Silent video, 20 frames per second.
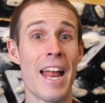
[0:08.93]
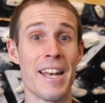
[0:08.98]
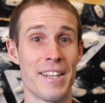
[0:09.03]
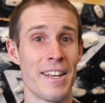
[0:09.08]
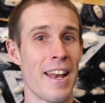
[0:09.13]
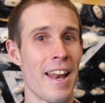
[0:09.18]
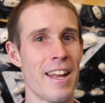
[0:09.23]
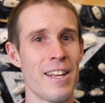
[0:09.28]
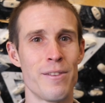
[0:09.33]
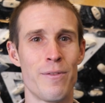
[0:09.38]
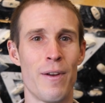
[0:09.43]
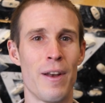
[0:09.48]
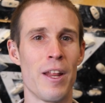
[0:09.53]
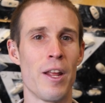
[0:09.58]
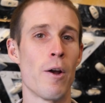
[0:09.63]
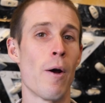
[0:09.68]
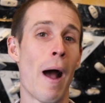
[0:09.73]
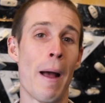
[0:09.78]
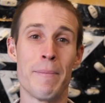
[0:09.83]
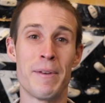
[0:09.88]
In today's
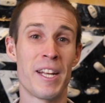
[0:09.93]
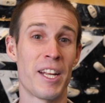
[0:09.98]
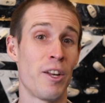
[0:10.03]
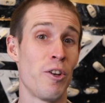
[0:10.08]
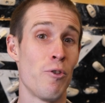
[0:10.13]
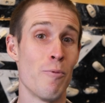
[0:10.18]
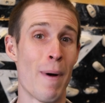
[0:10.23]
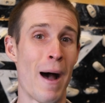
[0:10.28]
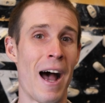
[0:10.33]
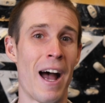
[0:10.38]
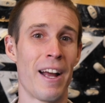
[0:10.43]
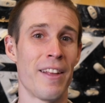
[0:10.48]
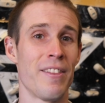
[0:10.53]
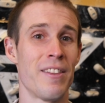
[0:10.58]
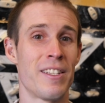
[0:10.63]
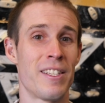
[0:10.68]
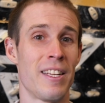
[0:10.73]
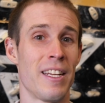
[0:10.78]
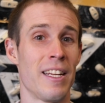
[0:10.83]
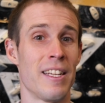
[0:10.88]
video, I'm taking you behind the
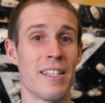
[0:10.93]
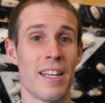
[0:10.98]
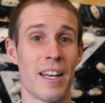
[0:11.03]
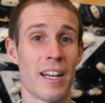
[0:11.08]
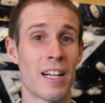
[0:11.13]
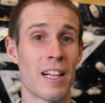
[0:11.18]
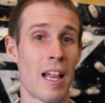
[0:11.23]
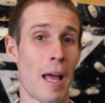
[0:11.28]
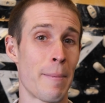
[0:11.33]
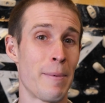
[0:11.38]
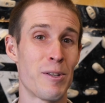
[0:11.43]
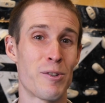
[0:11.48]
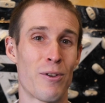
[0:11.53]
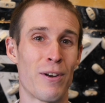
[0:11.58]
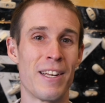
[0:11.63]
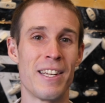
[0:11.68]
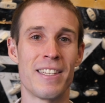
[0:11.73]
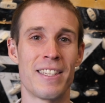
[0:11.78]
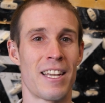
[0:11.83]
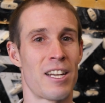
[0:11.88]
scenes in a climbing
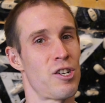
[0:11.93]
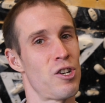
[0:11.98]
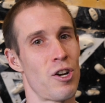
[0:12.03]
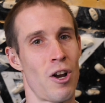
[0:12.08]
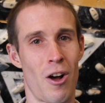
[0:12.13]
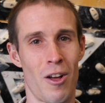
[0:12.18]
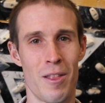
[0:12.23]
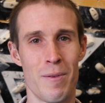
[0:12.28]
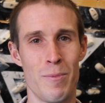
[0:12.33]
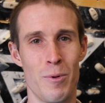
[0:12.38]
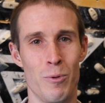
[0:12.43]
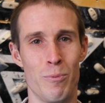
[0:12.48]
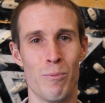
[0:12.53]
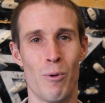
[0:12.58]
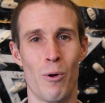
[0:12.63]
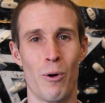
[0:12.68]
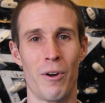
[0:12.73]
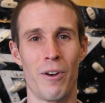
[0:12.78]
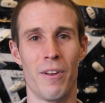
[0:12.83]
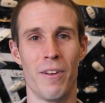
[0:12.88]
training session on the
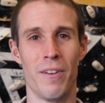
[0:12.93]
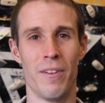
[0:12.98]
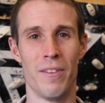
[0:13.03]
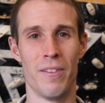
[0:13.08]
MoonBoard.